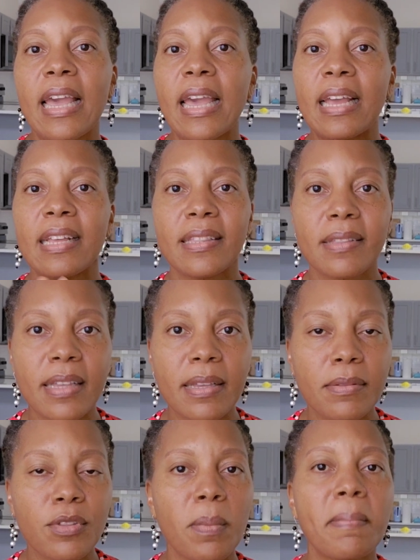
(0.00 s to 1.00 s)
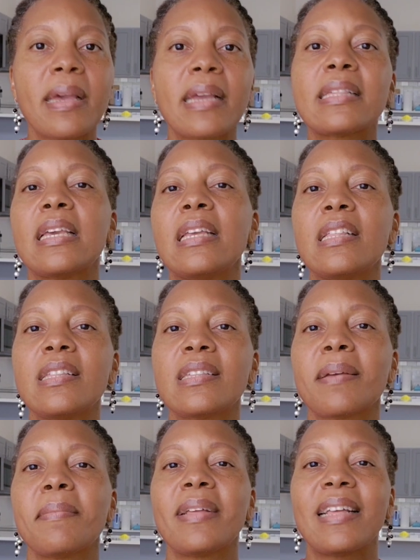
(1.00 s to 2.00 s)
and mix in
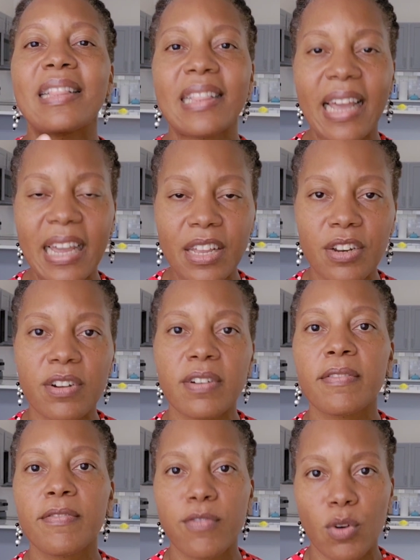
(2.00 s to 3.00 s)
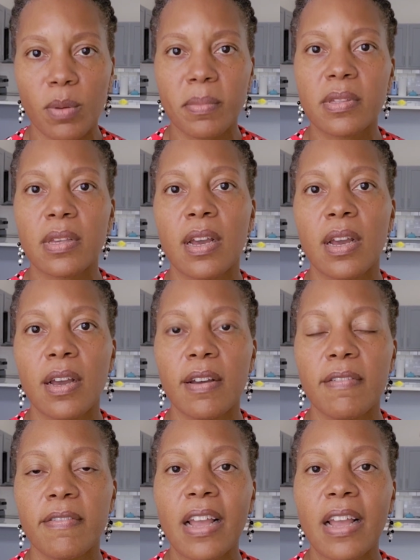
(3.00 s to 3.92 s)
some lighter forms of